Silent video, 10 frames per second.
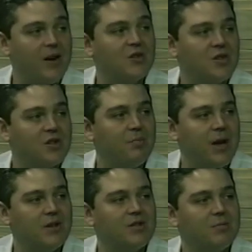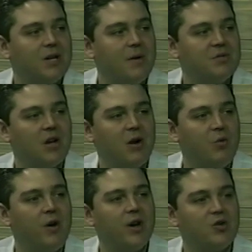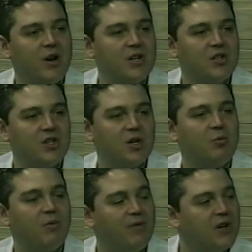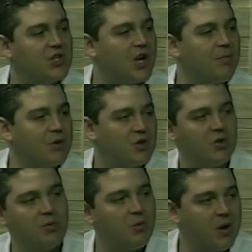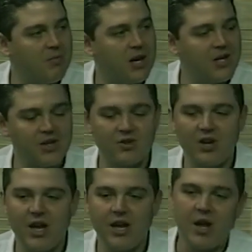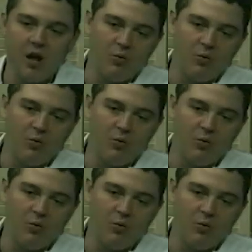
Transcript: It just depends. Sometimes we're in a transition. We're finishing up a soup that we had made yesterday.